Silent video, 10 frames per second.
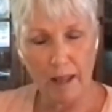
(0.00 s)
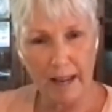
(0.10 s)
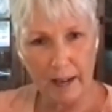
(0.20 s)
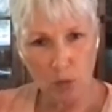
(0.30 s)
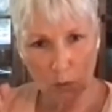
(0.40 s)

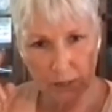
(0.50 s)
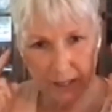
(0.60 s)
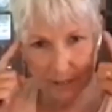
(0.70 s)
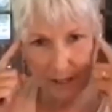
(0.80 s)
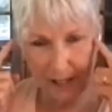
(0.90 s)
when I
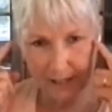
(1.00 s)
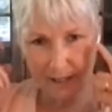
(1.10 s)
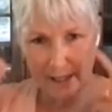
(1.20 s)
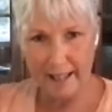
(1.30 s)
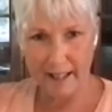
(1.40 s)

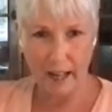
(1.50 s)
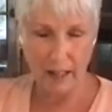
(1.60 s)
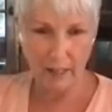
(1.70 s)
realized that,